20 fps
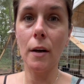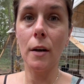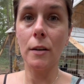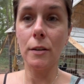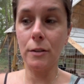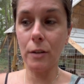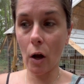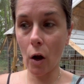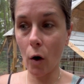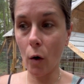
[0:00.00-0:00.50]

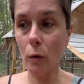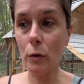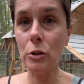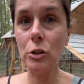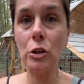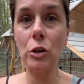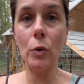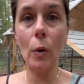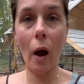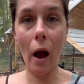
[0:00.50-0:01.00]
So
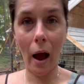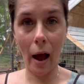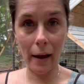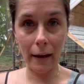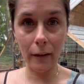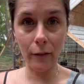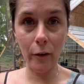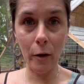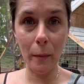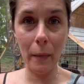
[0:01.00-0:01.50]
too high
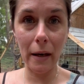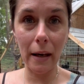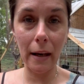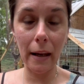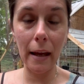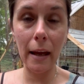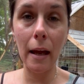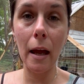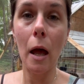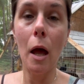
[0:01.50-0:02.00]
of
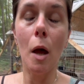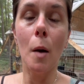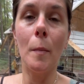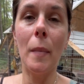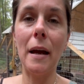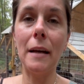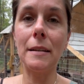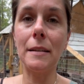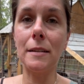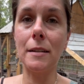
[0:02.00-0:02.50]
humidity
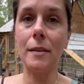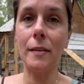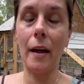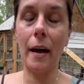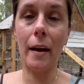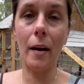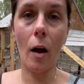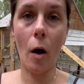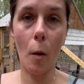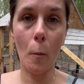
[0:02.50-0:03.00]
makes it so
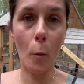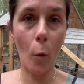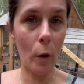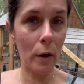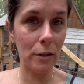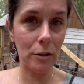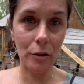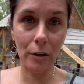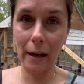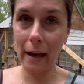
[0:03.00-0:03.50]
that
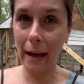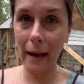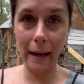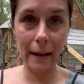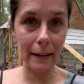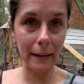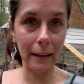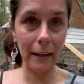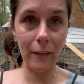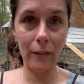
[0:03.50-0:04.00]
moisture
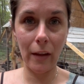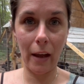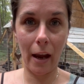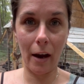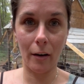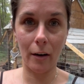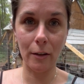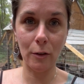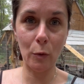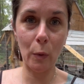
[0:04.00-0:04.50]
can't leave the
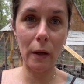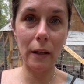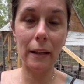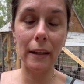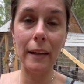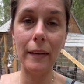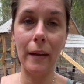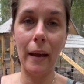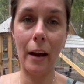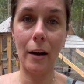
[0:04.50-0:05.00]
air as
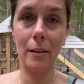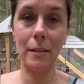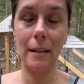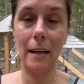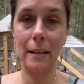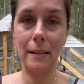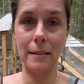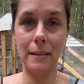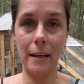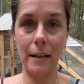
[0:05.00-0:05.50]
quickly, the air
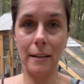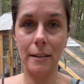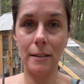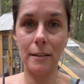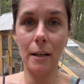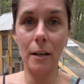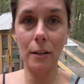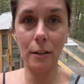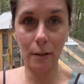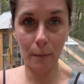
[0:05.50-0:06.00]
sac
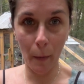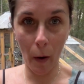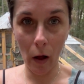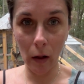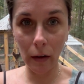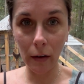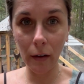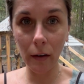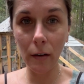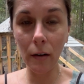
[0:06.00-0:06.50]
stays
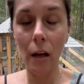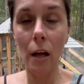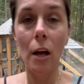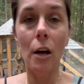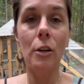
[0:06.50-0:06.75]
smaller.